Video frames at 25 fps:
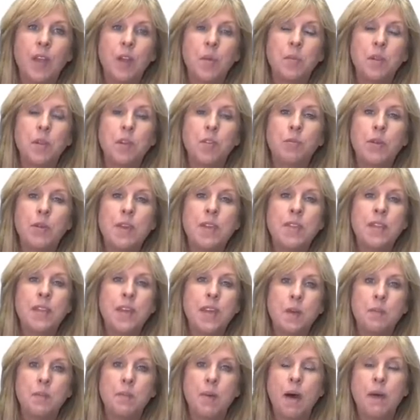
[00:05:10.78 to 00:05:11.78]
But if we
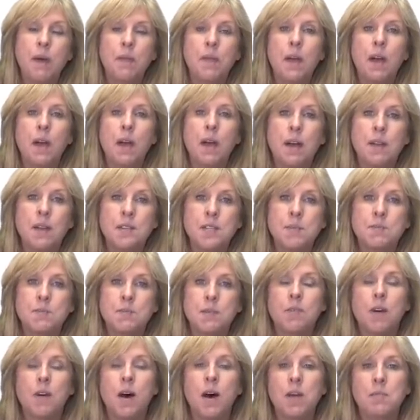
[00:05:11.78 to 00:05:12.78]
think about the concept
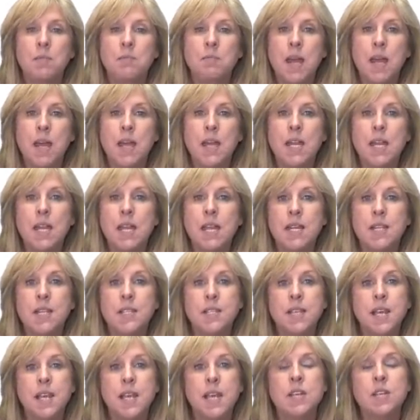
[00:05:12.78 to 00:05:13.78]
of unmet
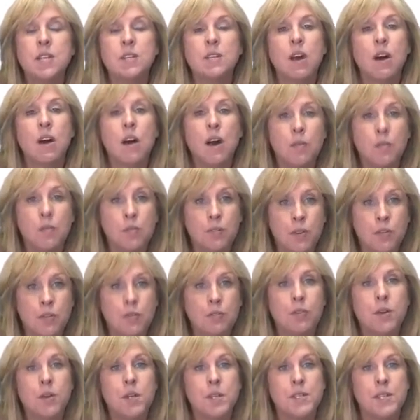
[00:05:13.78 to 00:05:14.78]
needs in comfort,
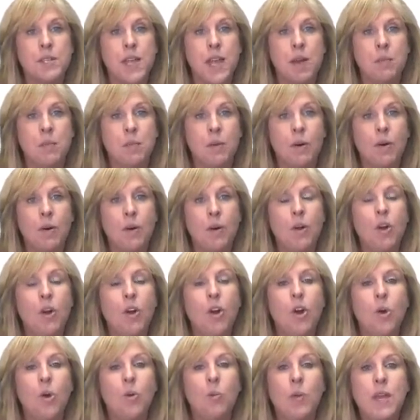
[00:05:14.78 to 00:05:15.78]
for example,
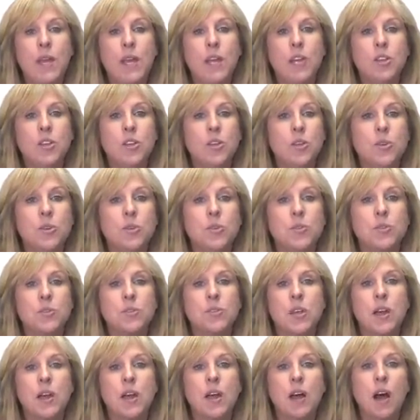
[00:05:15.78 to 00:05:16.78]
we can use
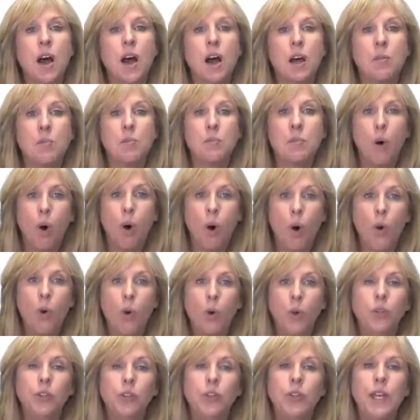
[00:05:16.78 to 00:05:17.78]

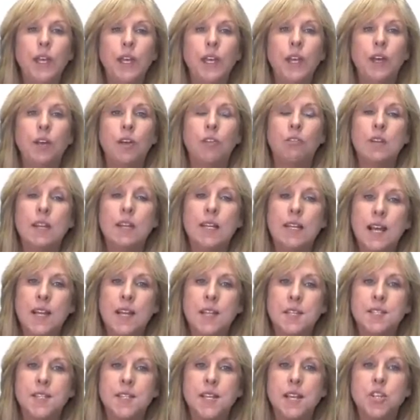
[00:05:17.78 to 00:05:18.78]
holding,
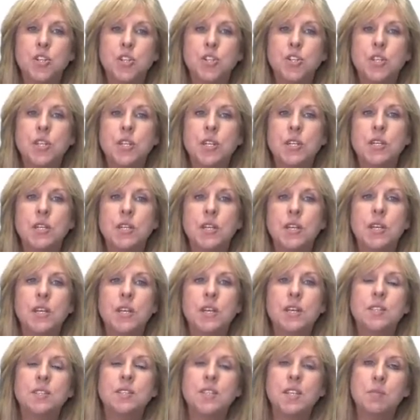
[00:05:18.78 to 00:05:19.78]
relaxation,
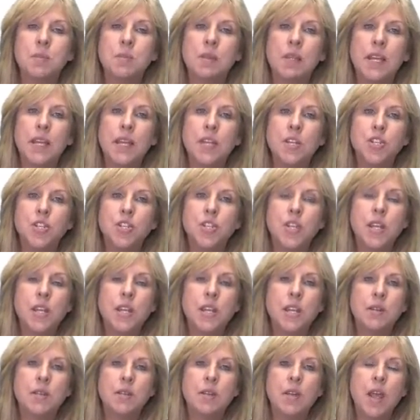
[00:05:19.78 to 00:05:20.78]

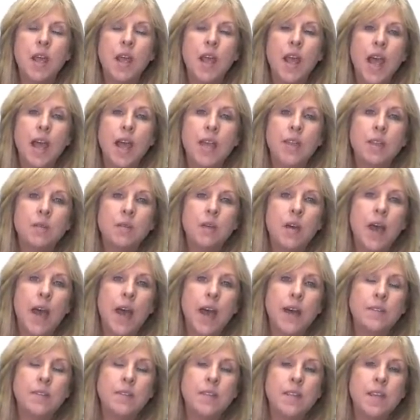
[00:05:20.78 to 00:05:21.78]
timulation,
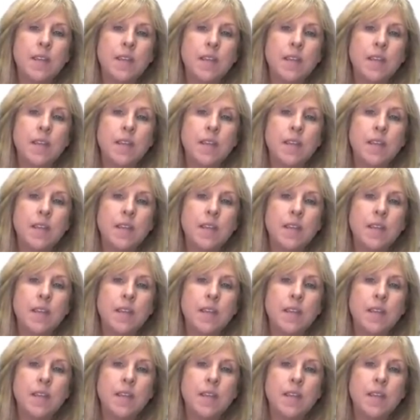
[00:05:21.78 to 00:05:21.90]
and